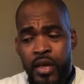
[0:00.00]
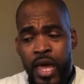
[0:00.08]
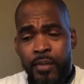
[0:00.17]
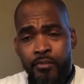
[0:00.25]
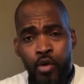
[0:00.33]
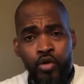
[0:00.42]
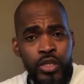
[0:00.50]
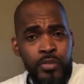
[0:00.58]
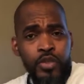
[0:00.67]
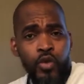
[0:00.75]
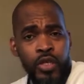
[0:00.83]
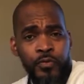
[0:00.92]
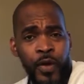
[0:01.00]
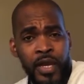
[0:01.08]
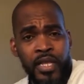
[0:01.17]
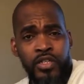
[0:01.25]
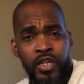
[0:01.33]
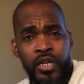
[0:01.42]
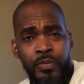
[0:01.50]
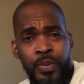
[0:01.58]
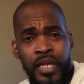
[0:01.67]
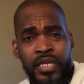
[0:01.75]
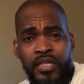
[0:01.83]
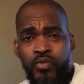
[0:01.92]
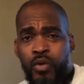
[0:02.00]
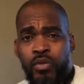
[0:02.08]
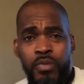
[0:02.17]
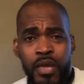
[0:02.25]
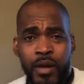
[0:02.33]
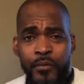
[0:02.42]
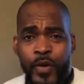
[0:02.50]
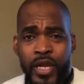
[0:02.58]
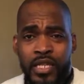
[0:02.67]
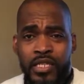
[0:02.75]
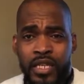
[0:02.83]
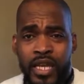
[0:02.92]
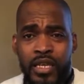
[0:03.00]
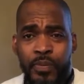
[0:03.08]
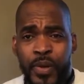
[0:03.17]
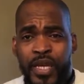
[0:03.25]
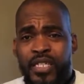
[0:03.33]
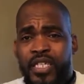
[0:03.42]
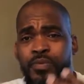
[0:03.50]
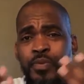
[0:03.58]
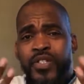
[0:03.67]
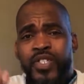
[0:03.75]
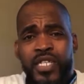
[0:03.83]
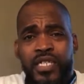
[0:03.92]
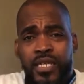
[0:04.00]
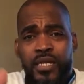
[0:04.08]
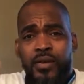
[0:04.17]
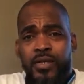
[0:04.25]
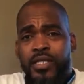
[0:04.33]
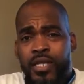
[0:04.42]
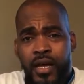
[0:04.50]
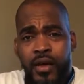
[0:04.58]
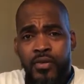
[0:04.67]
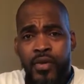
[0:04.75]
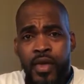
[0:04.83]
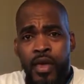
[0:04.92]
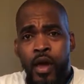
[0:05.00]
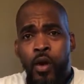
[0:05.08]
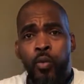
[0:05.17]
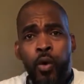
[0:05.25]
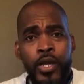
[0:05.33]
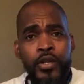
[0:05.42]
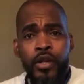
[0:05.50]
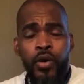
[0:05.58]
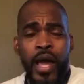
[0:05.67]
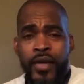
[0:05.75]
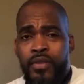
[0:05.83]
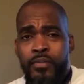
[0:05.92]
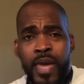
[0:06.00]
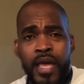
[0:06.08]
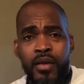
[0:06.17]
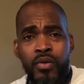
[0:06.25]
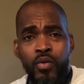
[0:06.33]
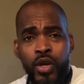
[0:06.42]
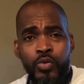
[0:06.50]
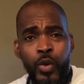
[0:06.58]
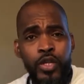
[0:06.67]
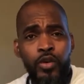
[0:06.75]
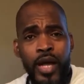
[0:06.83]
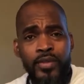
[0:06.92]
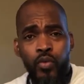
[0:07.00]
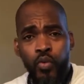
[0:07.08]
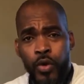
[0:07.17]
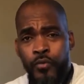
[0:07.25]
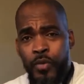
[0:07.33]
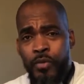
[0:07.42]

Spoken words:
and move them towards financial independence. And what we mean by financial independence is positioning yourself where you don't have to where you don't have to work for